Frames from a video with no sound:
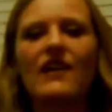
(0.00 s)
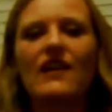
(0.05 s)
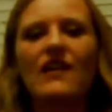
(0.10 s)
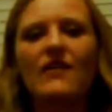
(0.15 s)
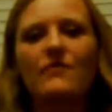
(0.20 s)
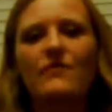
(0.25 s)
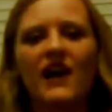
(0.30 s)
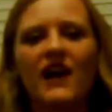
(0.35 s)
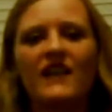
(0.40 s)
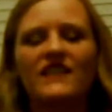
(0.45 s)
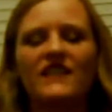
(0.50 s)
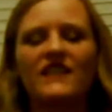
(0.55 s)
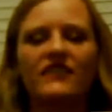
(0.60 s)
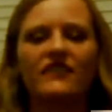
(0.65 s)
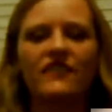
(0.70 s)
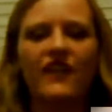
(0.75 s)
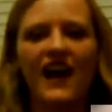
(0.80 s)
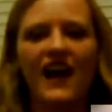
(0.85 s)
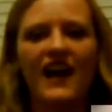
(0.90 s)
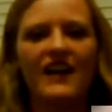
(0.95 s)
positive,
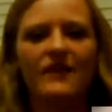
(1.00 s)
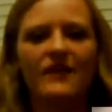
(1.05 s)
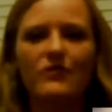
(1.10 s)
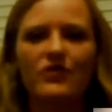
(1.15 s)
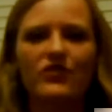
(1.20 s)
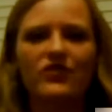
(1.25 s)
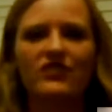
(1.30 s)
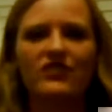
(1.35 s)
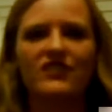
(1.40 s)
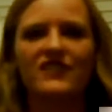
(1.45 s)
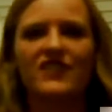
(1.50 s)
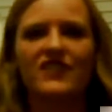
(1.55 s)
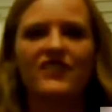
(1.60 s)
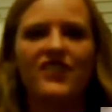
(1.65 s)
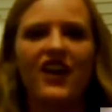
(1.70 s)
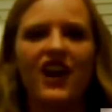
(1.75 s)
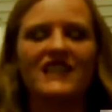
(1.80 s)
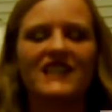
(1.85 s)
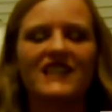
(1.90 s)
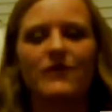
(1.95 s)
high emotions and
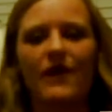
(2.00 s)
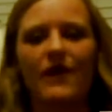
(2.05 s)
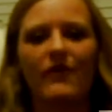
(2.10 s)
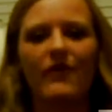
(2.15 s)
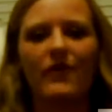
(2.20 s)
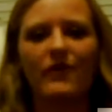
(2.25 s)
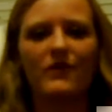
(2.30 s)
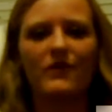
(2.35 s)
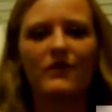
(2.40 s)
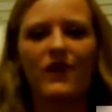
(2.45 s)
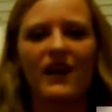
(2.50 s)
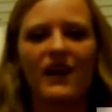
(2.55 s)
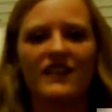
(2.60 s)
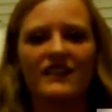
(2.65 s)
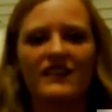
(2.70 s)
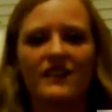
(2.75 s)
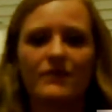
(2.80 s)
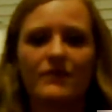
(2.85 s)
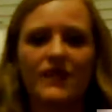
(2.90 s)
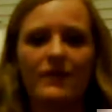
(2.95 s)
thoughts about what we want.
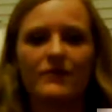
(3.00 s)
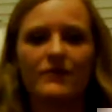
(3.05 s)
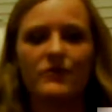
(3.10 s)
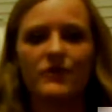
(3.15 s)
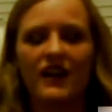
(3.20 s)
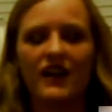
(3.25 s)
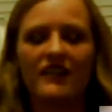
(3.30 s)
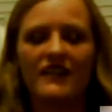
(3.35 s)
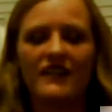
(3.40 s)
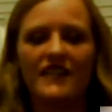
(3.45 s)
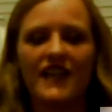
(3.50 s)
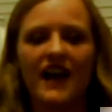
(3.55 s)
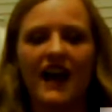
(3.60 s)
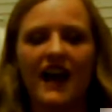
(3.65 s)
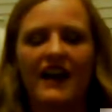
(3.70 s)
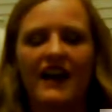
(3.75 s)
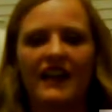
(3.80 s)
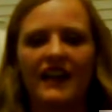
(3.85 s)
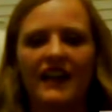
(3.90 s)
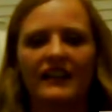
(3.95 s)
Sometimes we are
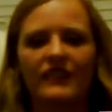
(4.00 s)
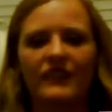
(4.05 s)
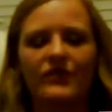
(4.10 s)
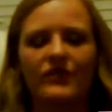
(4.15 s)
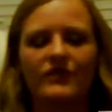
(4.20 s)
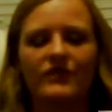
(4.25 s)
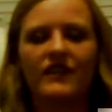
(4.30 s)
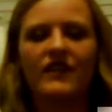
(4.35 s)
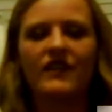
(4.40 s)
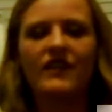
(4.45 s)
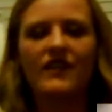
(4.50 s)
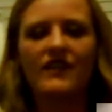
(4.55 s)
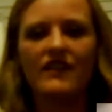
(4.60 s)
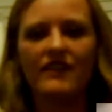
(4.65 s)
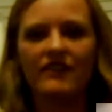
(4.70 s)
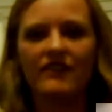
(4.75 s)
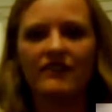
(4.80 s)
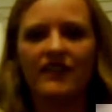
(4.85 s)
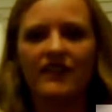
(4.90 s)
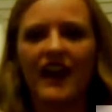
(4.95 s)
sad, and
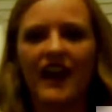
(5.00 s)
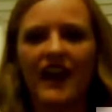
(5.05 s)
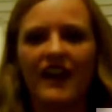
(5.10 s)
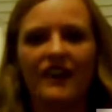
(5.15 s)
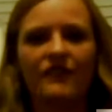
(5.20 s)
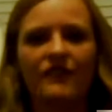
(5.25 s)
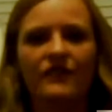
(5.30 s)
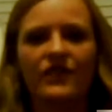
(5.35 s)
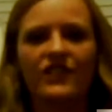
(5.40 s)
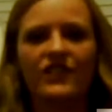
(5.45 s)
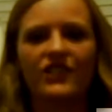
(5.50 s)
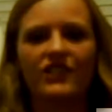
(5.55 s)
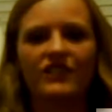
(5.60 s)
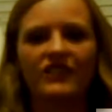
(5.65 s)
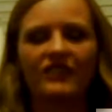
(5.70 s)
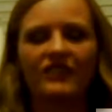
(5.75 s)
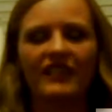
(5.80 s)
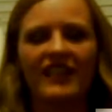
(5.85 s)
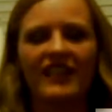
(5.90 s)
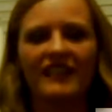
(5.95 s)
that
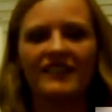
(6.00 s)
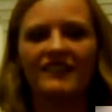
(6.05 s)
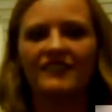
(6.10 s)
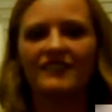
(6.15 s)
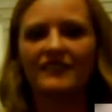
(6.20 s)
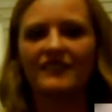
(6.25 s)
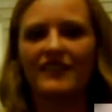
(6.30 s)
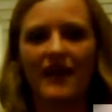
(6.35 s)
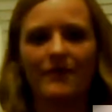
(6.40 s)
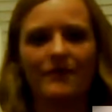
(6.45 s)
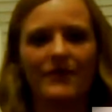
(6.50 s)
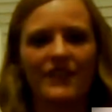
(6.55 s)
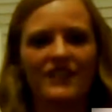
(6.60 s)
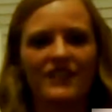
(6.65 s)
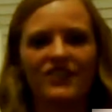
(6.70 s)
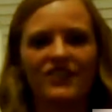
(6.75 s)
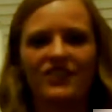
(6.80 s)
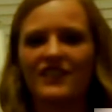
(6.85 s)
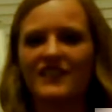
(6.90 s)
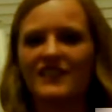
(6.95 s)
unfortunately that
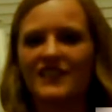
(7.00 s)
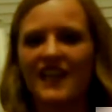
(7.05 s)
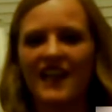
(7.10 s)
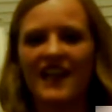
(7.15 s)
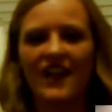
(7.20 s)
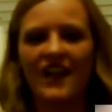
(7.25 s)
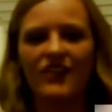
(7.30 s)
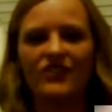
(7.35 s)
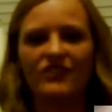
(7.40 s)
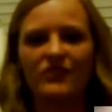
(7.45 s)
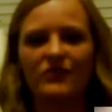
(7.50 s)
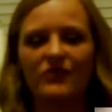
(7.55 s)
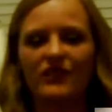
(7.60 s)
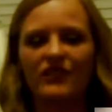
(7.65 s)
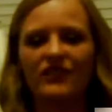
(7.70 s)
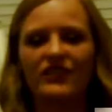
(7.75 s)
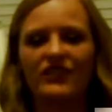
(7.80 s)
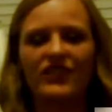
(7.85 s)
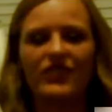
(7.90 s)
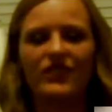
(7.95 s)
message gets sent out to the
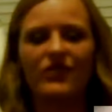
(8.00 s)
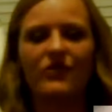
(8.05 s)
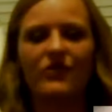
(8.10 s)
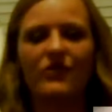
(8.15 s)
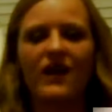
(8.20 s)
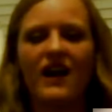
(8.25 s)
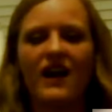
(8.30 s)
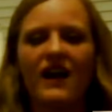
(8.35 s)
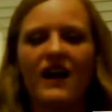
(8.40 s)
world too.